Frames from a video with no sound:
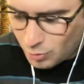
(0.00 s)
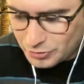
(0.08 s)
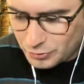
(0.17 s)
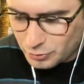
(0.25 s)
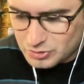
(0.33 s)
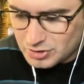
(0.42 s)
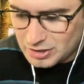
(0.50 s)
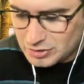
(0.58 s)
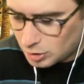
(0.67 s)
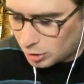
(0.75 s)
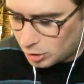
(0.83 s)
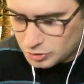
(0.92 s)
know what those
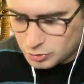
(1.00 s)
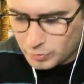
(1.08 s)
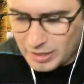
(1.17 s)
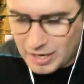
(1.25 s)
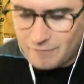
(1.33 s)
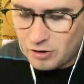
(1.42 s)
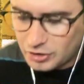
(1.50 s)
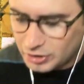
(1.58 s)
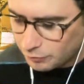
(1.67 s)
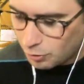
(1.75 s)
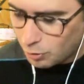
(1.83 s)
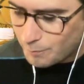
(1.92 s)
things are. So we have our
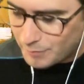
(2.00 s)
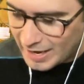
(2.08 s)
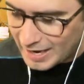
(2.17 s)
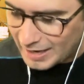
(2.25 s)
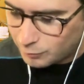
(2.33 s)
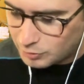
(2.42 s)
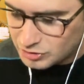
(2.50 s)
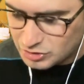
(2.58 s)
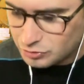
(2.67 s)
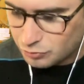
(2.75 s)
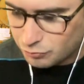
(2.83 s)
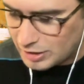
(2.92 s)
hero back, which
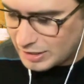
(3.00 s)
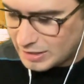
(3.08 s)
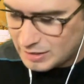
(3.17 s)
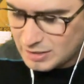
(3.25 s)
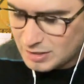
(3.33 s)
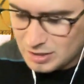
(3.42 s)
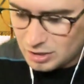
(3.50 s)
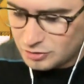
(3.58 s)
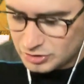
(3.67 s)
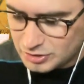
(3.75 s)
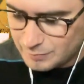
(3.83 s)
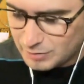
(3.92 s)
is great. I'll
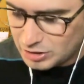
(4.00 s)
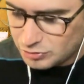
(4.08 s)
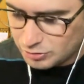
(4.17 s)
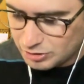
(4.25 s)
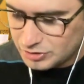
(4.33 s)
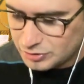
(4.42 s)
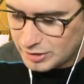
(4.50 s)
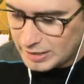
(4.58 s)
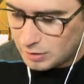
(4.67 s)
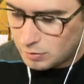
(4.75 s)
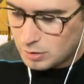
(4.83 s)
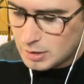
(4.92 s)
just hit my Trickster
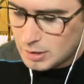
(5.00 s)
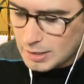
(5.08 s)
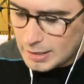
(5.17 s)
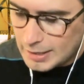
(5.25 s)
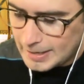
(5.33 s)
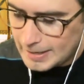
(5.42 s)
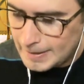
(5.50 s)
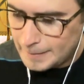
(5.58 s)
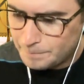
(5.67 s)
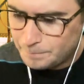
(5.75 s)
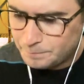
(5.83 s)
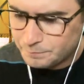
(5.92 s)
now.
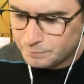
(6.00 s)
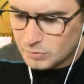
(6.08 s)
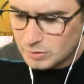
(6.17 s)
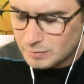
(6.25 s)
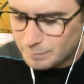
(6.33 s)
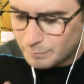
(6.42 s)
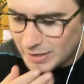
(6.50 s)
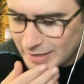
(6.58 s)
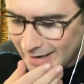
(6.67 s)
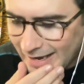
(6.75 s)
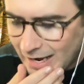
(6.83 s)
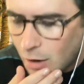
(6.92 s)
Um, but
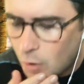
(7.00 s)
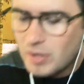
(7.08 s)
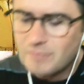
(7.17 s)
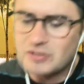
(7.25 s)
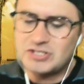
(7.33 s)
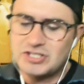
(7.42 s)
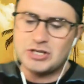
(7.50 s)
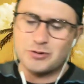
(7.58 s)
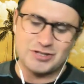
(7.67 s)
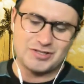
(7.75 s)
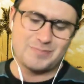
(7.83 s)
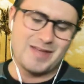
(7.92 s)
now we have a
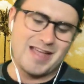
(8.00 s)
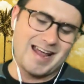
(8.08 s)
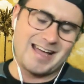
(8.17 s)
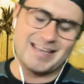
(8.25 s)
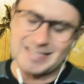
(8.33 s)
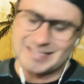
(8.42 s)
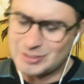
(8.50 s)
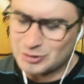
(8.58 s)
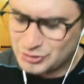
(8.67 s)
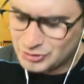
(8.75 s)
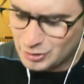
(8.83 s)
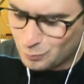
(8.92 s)
decrease in mana. I guess they're
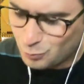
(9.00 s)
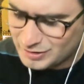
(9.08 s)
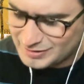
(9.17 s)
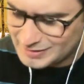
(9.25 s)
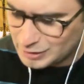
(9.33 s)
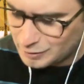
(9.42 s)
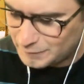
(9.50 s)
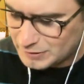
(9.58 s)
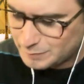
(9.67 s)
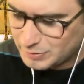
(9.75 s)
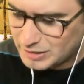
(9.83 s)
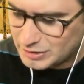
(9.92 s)
somewhat
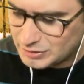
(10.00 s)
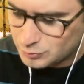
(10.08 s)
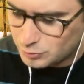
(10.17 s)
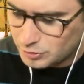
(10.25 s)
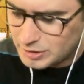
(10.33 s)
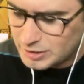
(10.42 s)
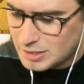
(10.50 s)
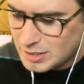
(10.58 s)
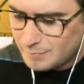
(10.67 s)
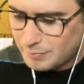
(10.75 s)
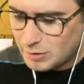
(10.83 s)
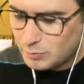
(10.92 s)
self-explanatory,
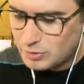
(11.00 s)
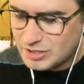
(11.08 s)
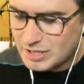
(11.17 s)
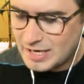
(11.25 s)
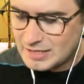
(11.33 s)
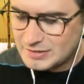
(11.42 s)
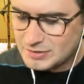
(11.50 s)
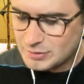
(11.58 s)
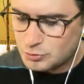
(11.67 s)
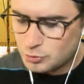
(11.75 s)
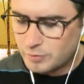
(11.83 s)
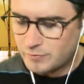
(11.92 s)
but I wish they had
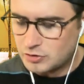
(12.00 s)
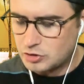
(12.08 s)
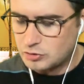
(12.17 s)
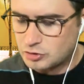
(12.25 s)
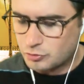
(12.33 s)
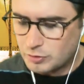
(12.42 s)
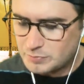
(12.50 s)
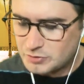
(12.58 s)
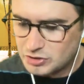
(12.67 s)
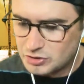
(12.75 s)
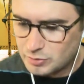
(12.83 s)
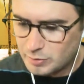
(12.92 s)
some sort of a
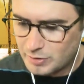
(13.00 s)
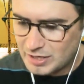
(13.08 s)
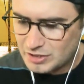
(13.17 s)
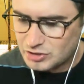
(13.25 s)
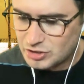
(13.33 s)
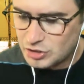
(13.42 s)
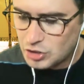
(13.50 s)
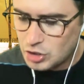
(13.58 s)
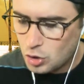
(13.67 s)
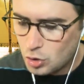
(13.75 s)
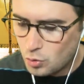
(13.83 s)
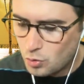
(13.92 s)
description so I would actually
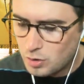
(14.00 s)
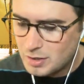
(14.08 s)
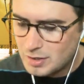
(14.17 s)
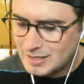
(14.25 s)
know